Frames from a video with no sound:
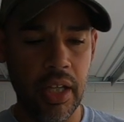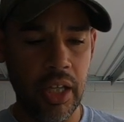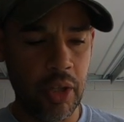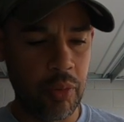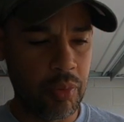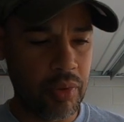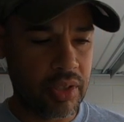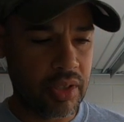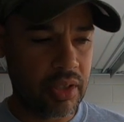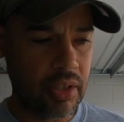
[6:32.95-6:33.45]
It
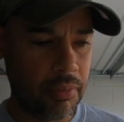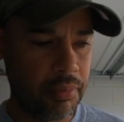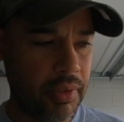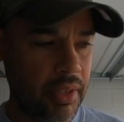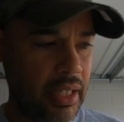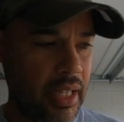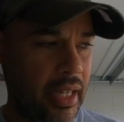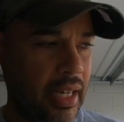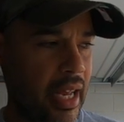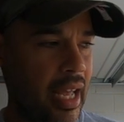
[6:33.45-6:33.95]
was
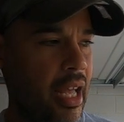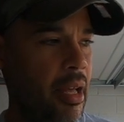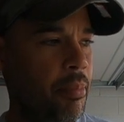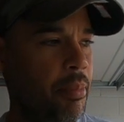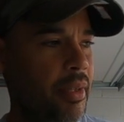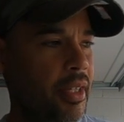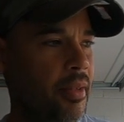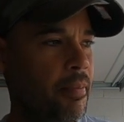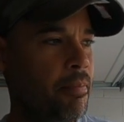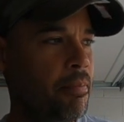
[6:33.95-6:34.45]
something that
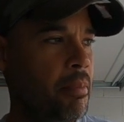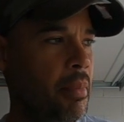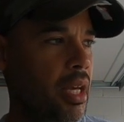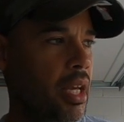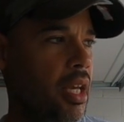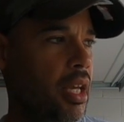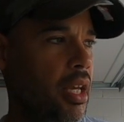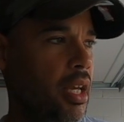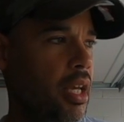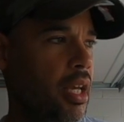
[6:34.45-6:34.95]
happened in
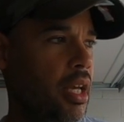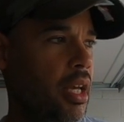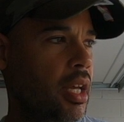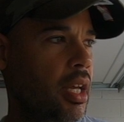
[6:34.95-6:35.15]
May